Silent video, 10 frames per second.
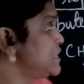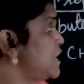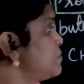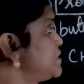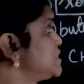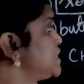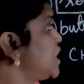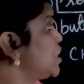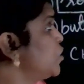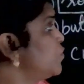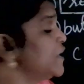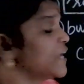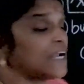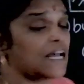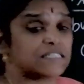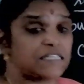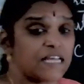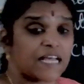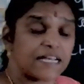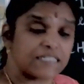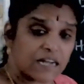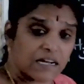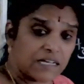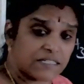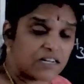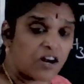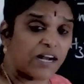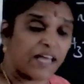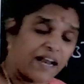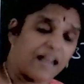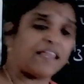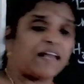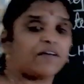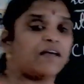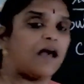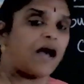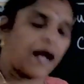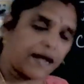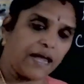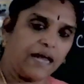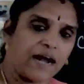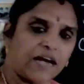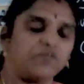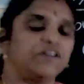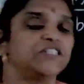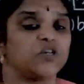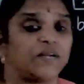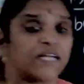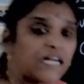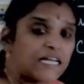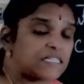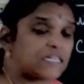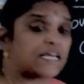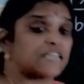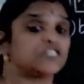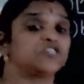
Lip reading: That means here you will get acetic acid, acetaldehyde, and then Again, at once you will get acetic acid.